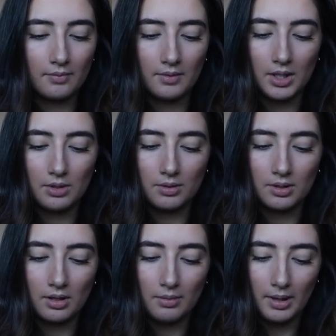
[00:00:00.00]
And this
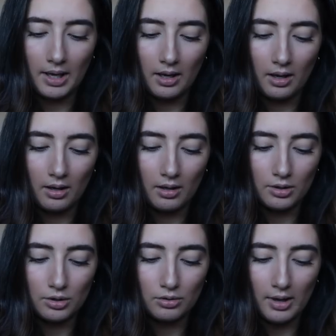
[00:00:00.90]
one's going to be
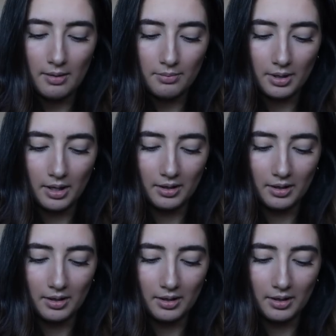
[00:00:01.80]
a stripe.